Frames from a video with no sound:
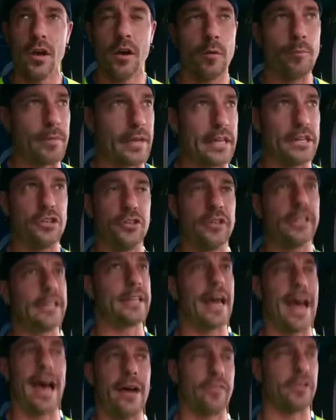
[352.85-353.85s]
me and you need
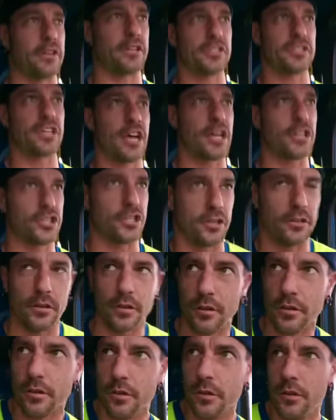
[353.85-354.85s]
to have a discussion.
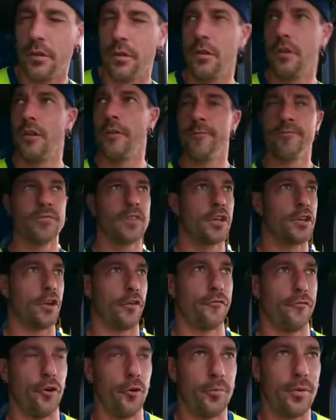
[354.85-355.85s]

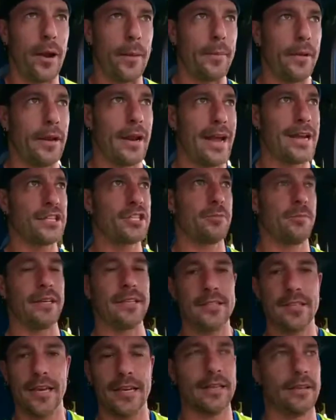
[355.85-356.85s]
Your food prep at night should be
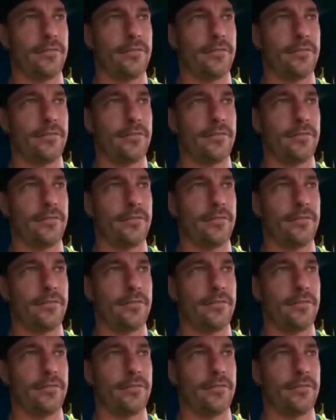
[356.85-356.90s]
10 to